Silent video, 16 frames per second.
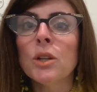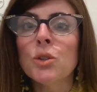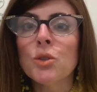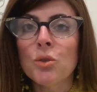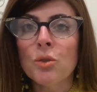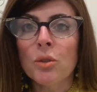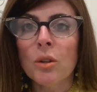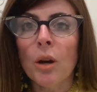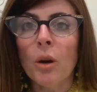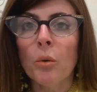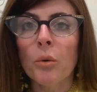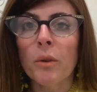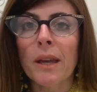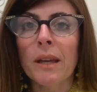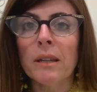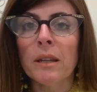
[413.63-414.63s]
to
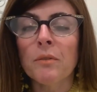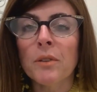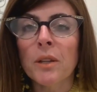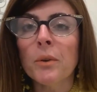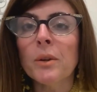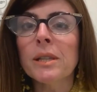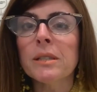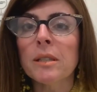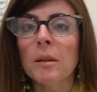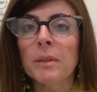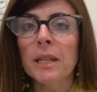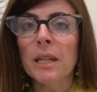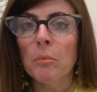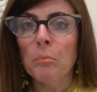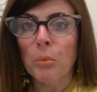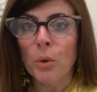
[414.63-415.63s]
know that if there is
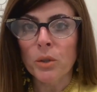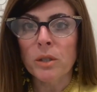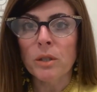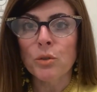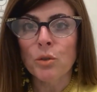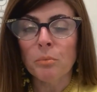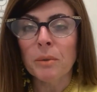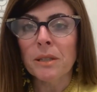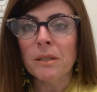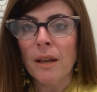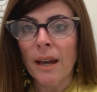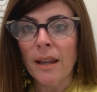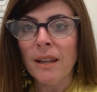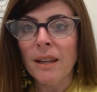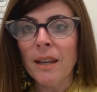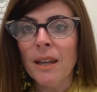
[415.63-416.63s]
something important to be
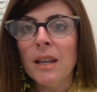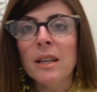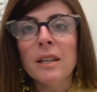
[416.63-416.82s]
done,